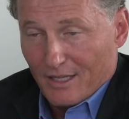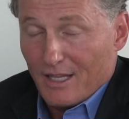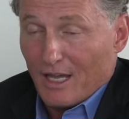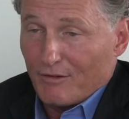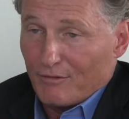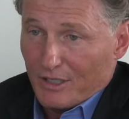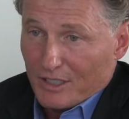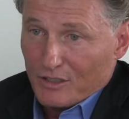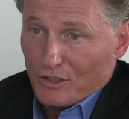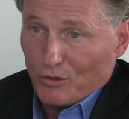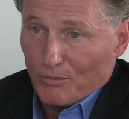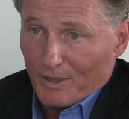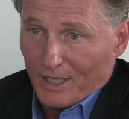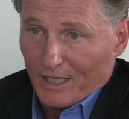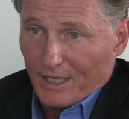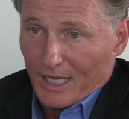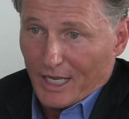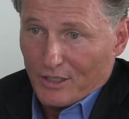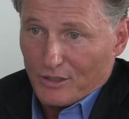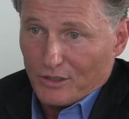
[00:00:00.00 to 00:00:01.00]
That rescue
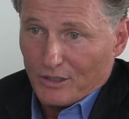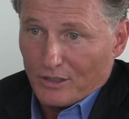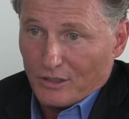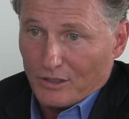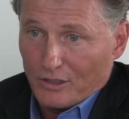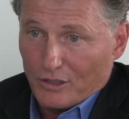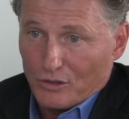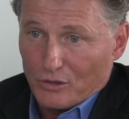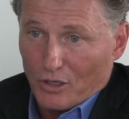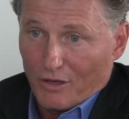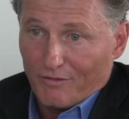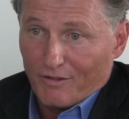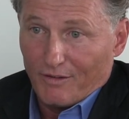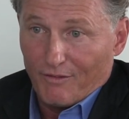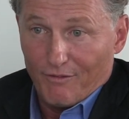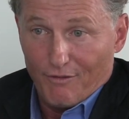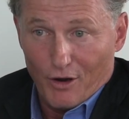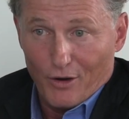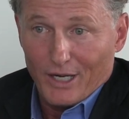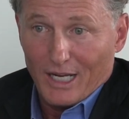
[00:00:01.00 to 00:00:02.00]
medication is
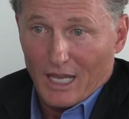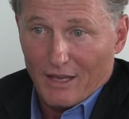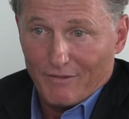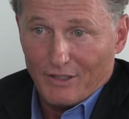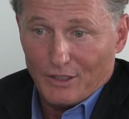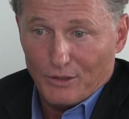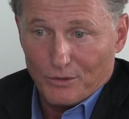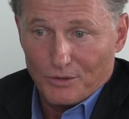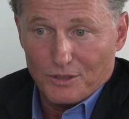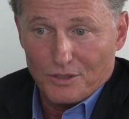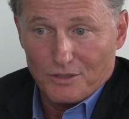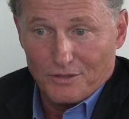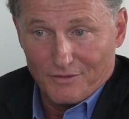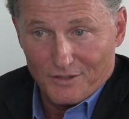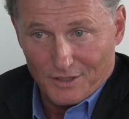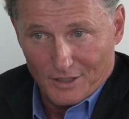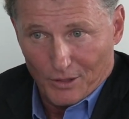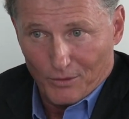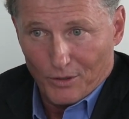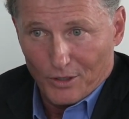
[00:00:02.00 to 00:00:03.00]
often very heavy doses
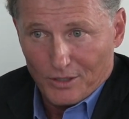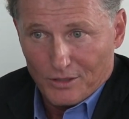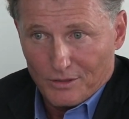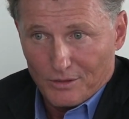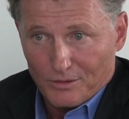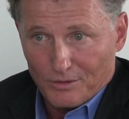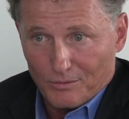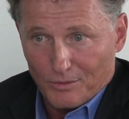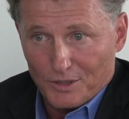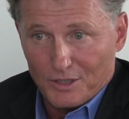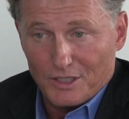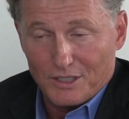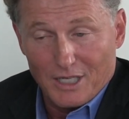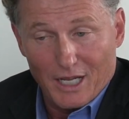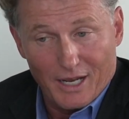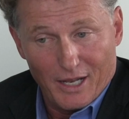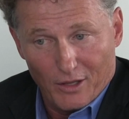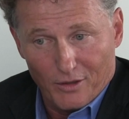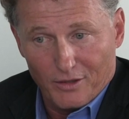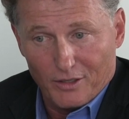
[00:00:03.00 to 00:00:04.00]
of steroids, which is
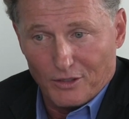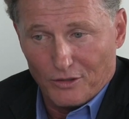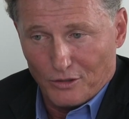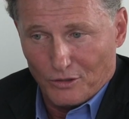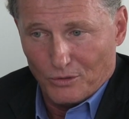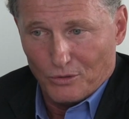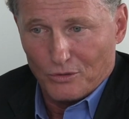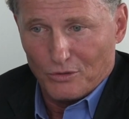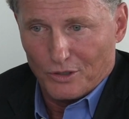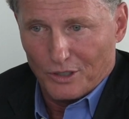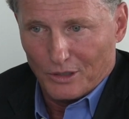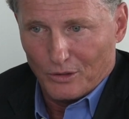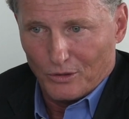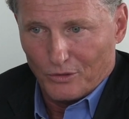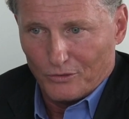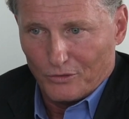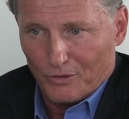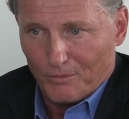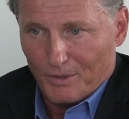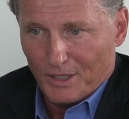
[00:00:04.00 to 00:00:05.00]
not healthy to use on a
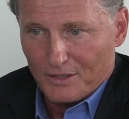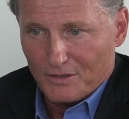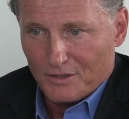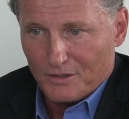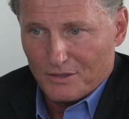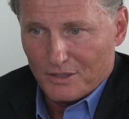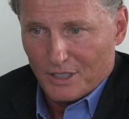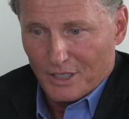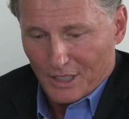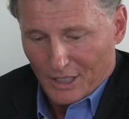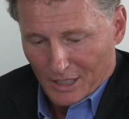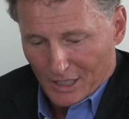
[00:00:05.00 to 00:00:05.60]
long-term basis.